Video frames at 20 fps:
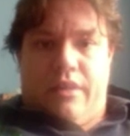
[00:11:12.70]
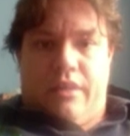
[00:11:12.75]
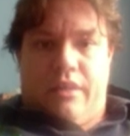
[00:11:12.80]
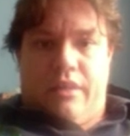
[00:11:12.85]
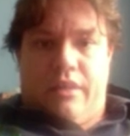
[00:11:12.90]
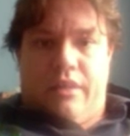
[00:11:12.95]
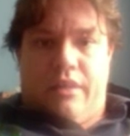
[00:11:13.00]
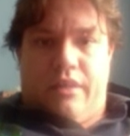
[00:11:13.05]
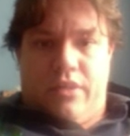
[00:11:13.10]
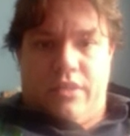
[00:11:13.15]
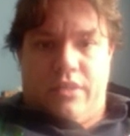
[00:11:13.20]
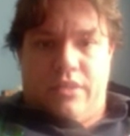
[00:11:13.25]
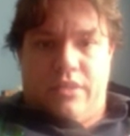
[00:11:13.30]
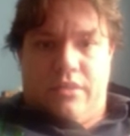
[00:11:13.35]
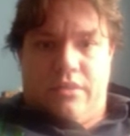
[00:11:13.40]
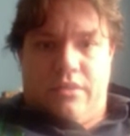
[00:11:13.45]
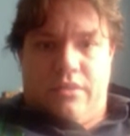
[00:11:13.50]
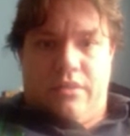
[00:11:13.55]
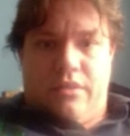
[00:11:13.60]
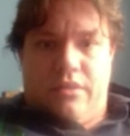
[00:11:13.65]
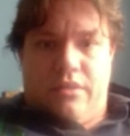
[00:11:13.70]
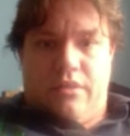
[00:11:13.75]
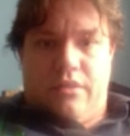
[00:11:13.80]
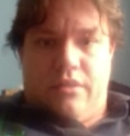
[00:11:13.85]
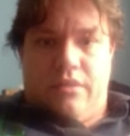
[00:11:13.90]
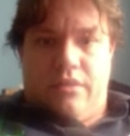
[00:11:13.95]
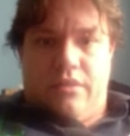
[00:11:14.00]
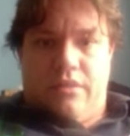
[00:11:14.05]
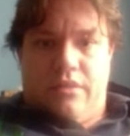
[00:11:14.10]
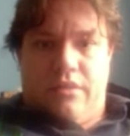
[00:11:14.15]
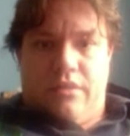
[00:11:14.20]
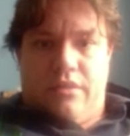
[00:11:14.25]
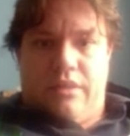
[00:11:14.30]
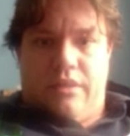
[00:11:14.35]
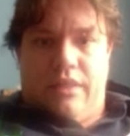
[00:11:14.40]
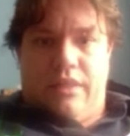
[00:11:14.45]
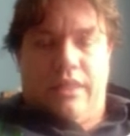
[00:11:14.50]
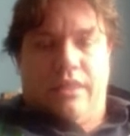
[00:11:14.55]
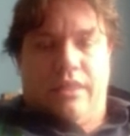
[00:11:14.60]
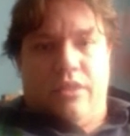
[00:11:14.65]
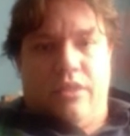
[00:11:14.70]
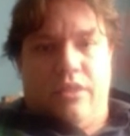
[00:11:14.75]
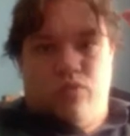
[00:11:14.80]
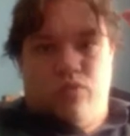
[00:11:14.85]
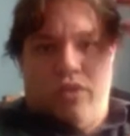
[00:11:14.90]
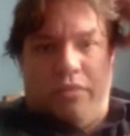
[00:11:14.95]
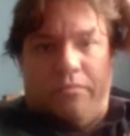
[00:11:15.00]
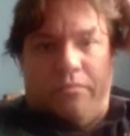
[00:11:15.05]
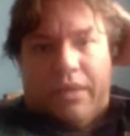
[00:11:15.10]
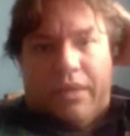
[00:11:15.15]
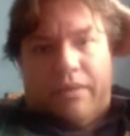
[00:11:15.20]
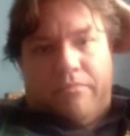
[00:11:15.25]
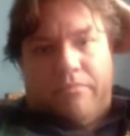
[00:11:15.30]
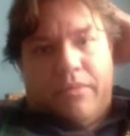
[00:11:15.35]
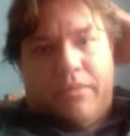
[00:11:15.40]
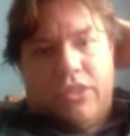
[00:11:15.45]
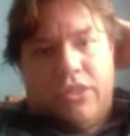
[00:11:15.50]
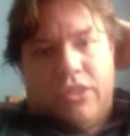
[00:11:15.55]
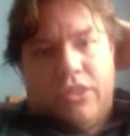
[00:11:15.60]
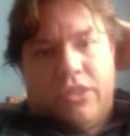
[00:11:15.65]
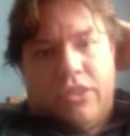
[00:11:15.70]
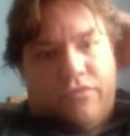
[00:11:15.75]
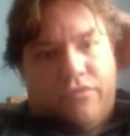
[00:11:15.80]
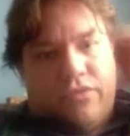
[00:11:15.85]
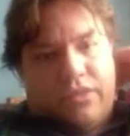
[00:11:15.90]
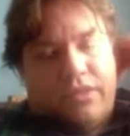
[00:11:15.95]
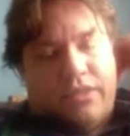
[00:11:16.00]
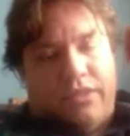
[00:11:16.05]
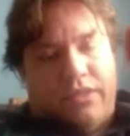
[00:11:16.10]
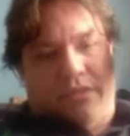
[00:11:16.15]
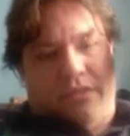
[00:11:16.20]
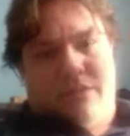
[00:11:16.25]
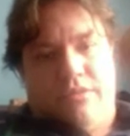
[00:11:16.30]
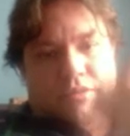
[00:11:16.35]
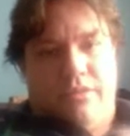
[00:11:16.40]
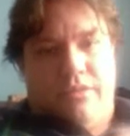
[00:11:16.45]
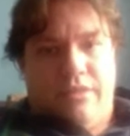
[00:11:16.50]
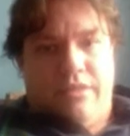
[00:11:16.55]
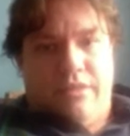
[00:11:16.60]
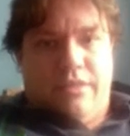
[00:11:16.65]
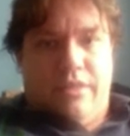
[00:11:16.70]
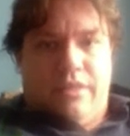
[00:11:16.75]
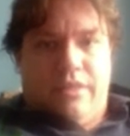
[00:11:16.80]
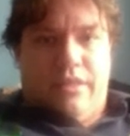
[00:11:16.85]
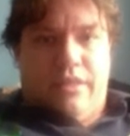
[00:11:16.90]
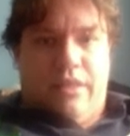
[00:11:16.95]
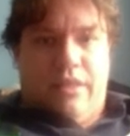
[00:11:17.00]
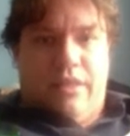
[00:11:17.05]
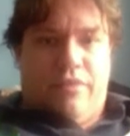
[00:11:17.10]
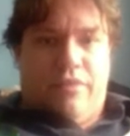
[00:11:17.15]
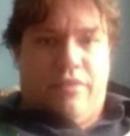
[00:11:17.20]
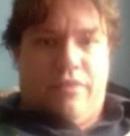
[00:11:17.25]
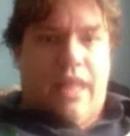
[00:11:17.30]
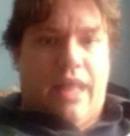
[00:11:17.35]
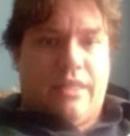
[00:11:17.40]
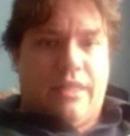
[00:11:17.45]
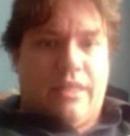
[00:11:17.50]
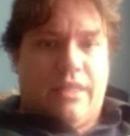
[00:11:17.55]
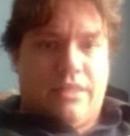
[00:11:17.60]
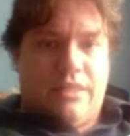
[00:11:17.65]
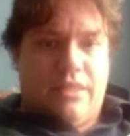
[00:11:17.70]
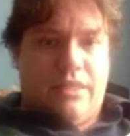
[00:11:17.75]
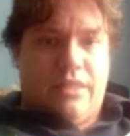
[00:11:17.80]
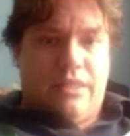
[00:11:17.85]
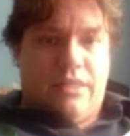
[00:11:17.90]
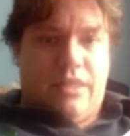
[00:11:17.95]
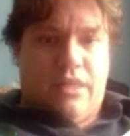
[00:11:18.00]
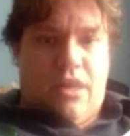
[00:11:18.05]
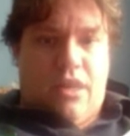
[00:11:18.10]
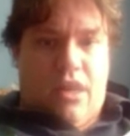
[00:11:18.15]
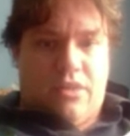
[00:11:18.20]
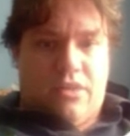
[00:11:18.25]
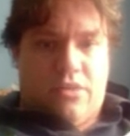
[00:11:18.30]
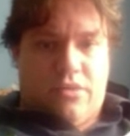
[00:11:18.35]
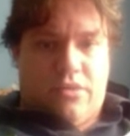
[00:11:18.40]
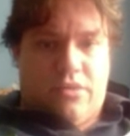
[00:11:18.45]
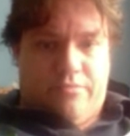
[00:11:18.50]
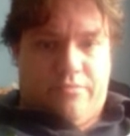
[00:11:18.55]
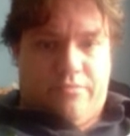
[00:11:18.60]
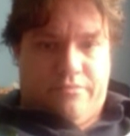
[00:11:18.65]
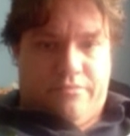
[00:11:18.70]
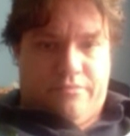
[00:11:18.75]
And notice that it wouldn't make much of a difference if he had inserted an honor.